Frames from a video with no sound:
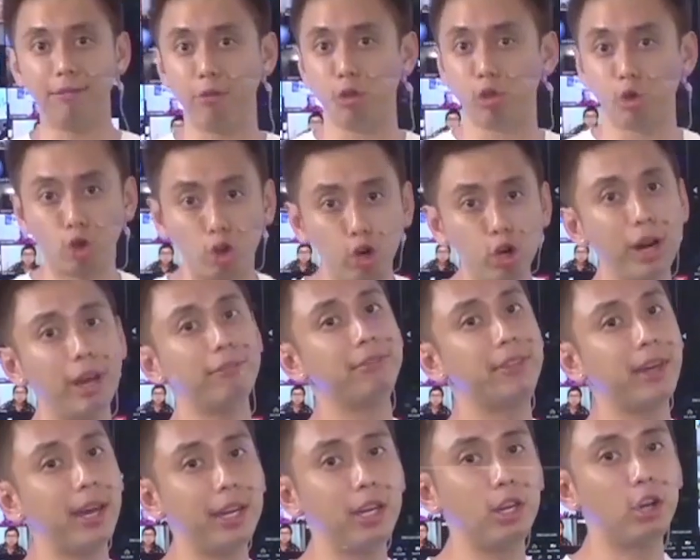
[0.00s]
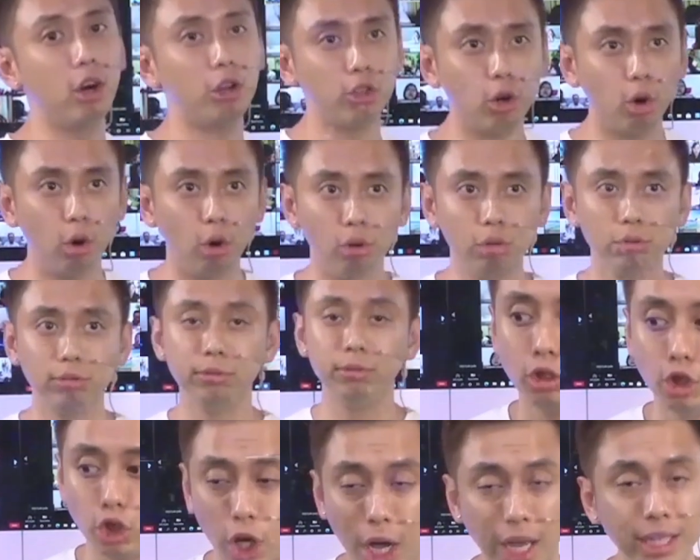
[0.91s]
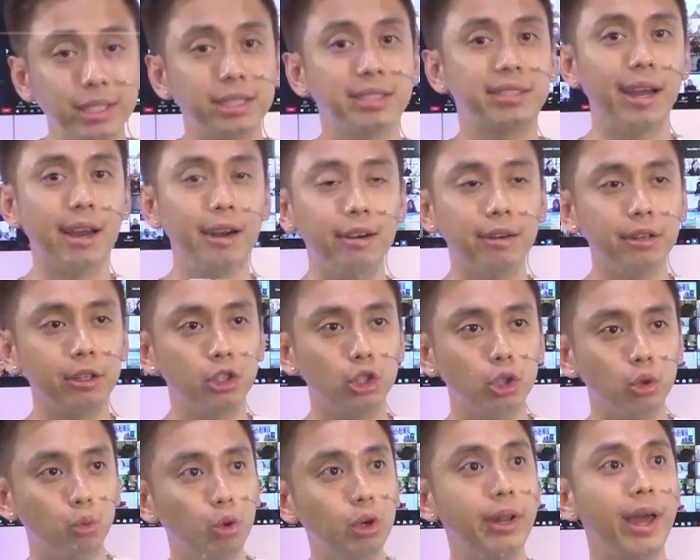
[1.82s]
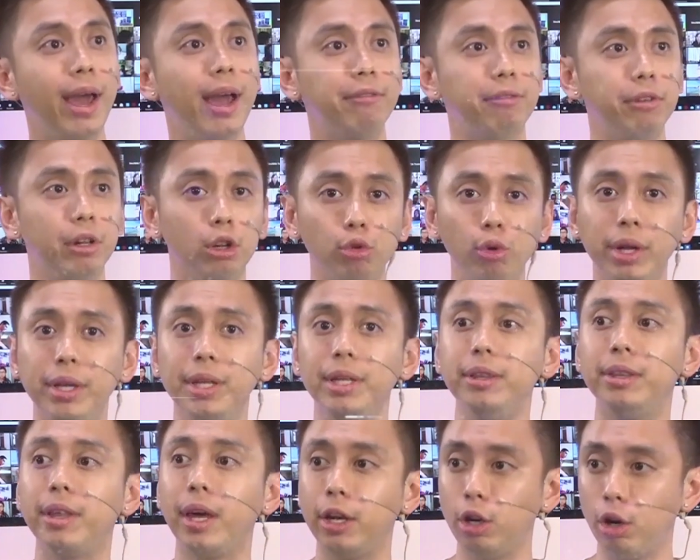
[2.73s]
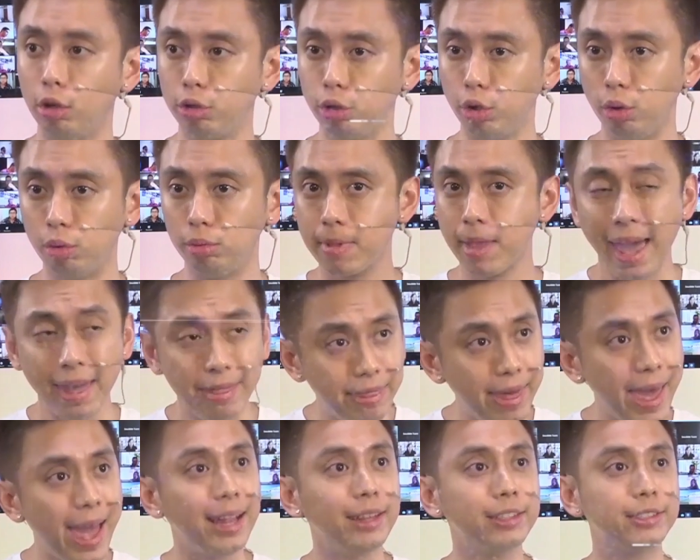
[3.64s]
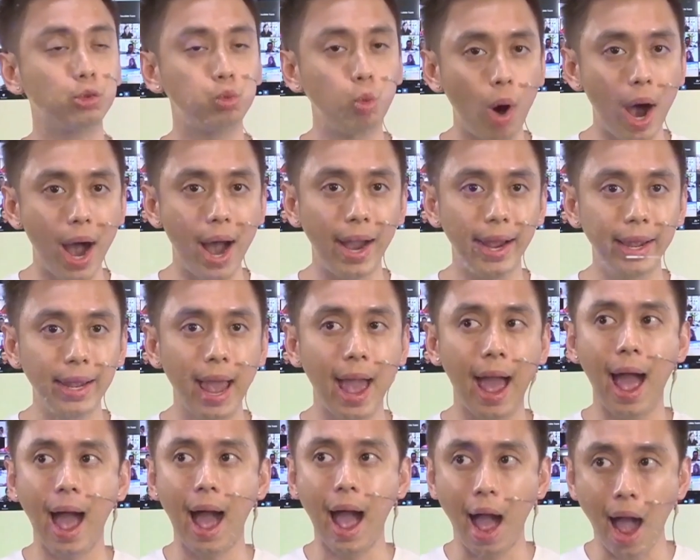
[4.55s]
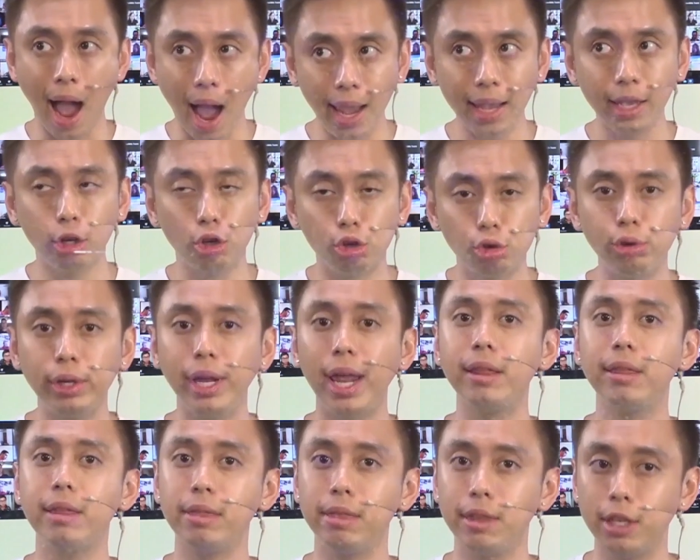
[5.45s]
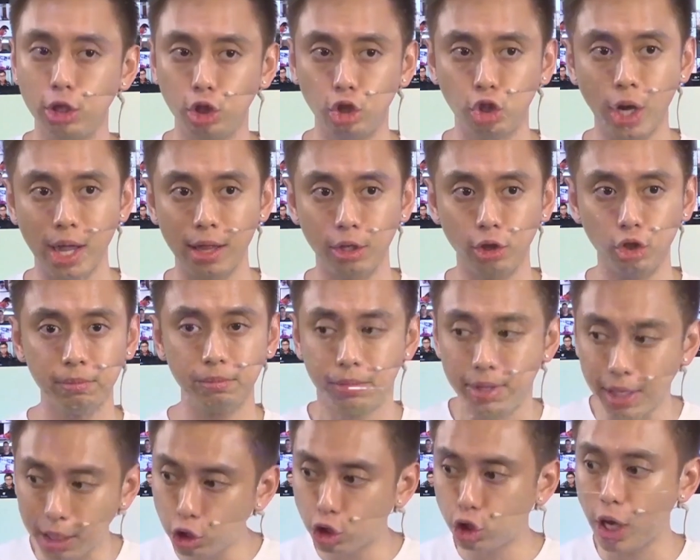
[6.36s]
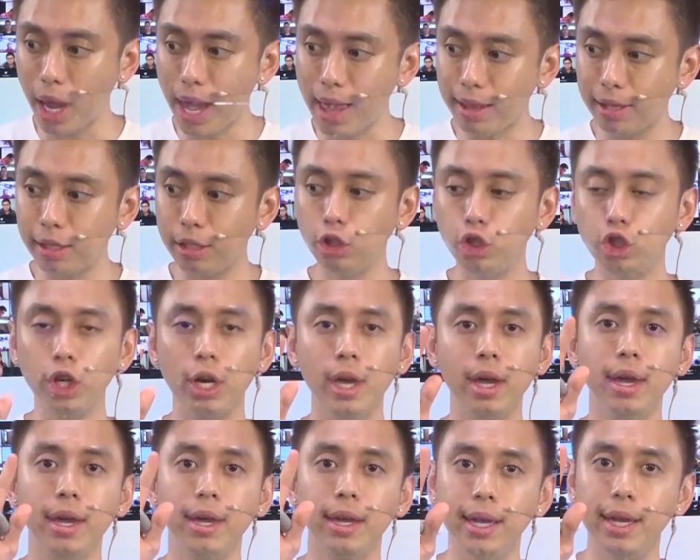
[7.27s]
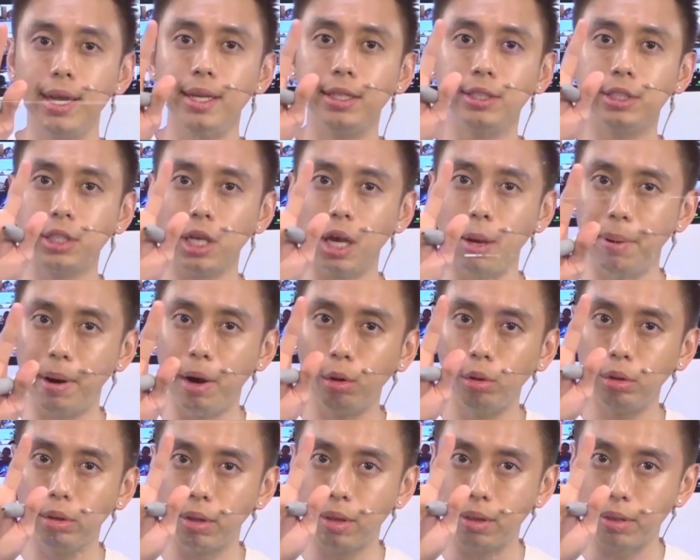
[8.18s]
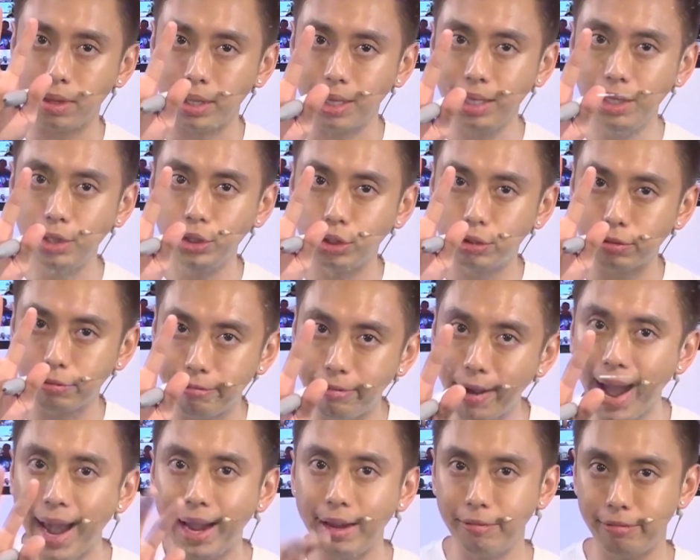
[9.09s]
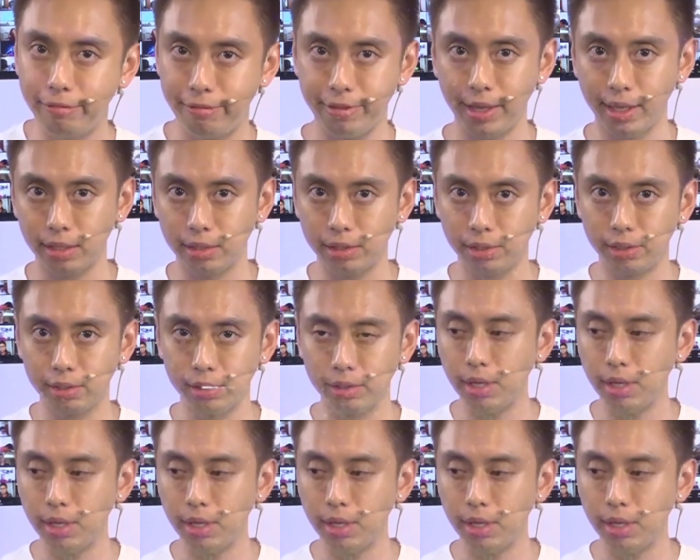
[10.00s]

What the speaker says: you could have done it on your own, chances are you would have already done it on your own. And that's why I created this challenge. This challenge is about these 5 things.